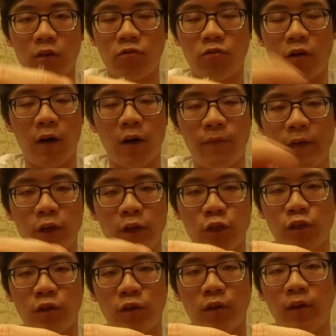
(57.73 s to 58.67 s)

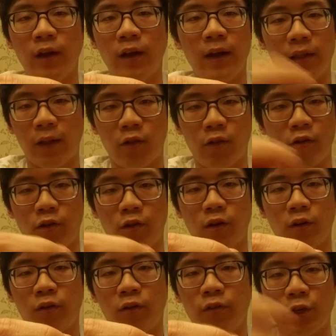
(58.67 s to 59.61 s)
crawfish, a
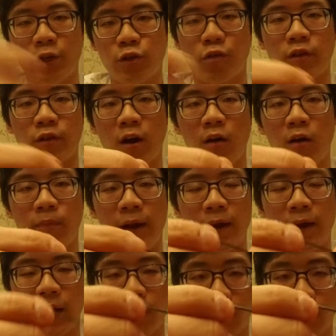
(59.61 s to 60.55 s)
lizard, or creature style
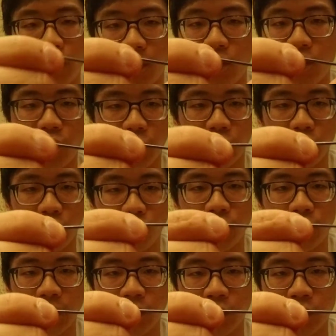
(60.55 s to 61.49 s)
bait, this is going to
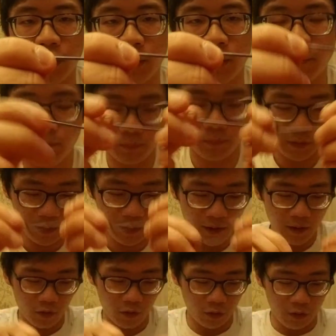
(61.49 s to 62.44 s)
look really good.
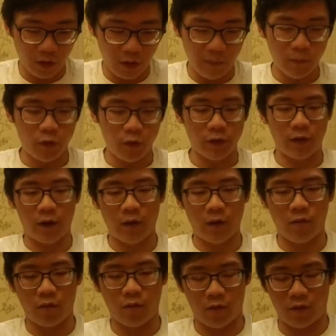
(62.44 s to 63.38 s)
So let's keep going, you
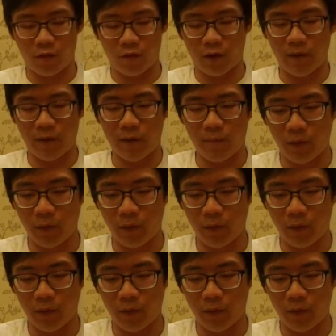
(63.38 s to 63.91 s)
guys. Let's get